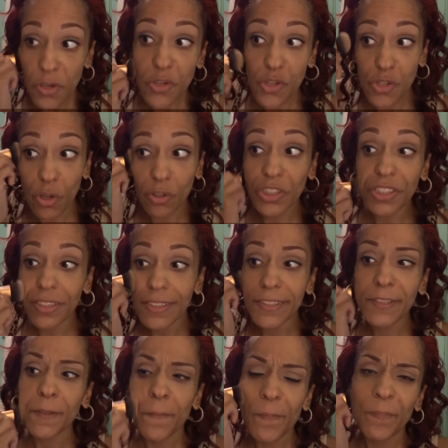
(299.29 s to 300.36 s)
So
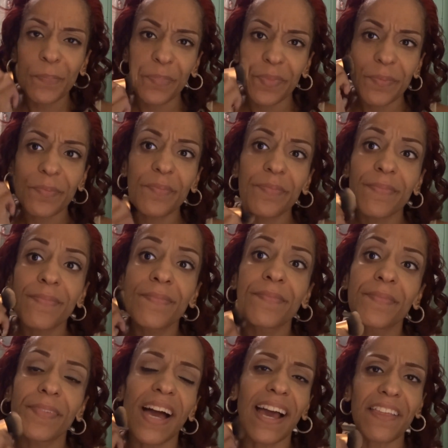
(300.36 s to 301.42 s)
just,
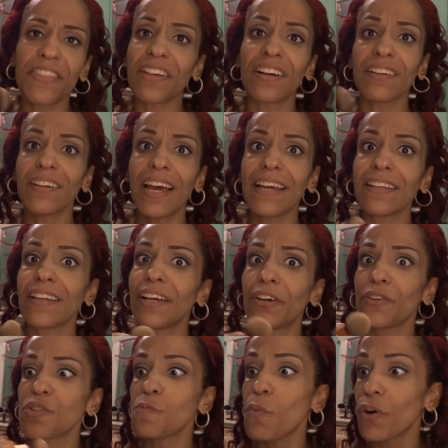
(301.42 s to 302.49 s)
I think a light
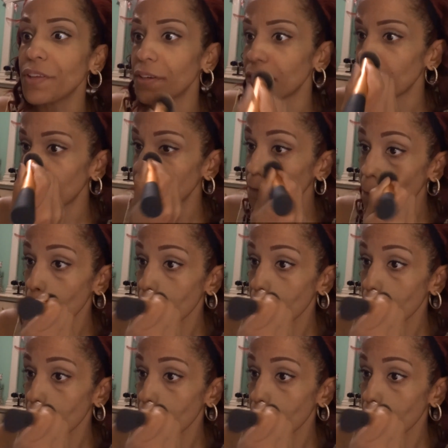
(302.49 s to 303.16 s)
layer is more than enough.